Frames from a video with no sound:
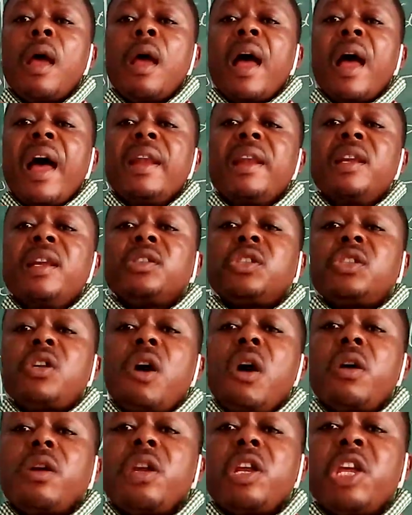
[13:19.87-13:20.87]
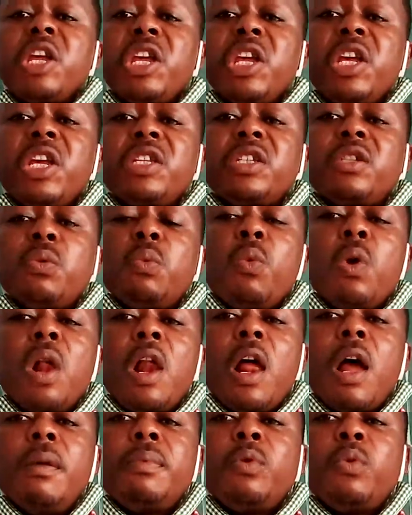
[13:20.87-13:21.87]
and the sun heat will
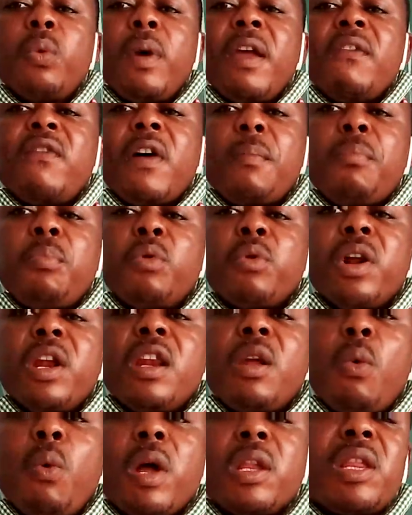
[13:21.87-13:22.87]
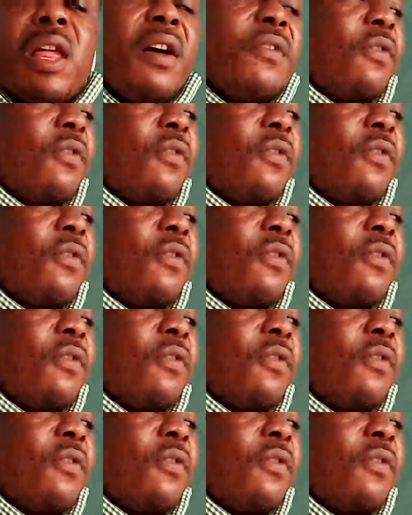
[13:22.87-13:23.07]
help to evaporate the water